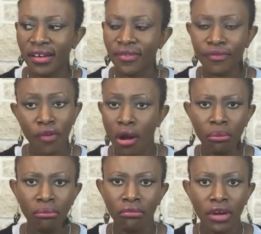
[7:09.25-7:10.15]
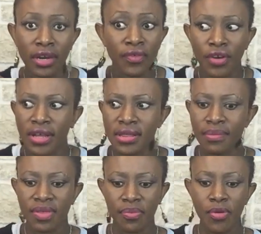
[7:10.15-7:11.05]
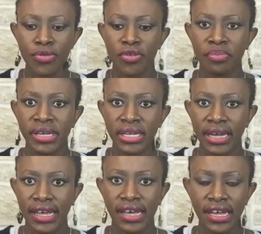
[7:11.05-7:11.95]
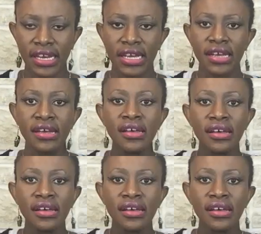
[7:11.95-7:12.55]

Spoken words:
from whatever it is I'm supposed to be, like, getting